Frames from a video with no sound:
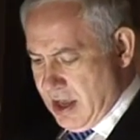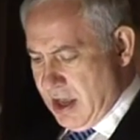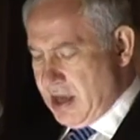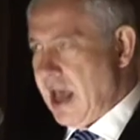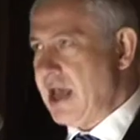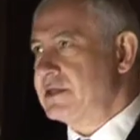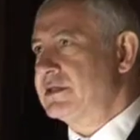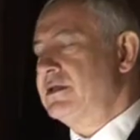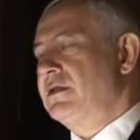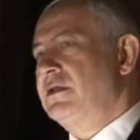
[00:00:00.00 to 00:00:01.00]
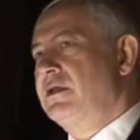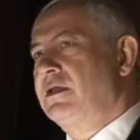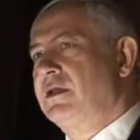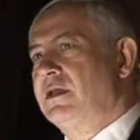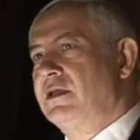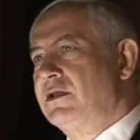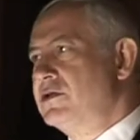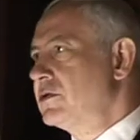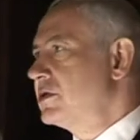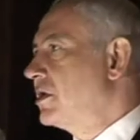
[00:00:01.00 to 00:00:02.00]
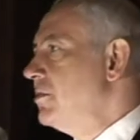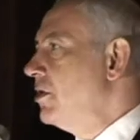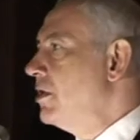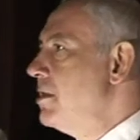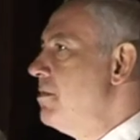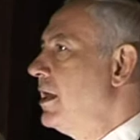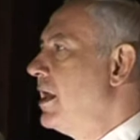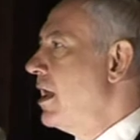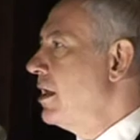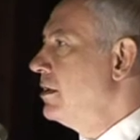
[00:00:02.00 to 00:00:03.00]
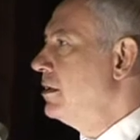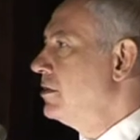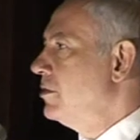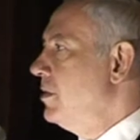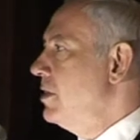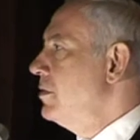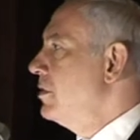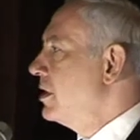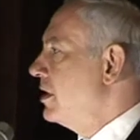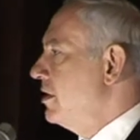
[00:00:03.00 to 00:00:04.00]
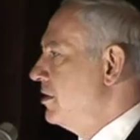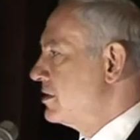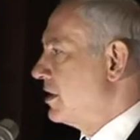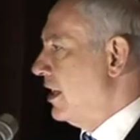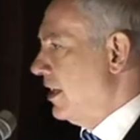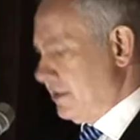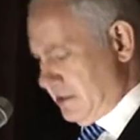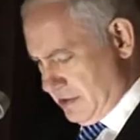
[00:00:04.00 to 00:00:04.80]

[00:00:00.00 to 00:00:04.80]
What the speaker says: And as the Jewish community began to be rooted in this land,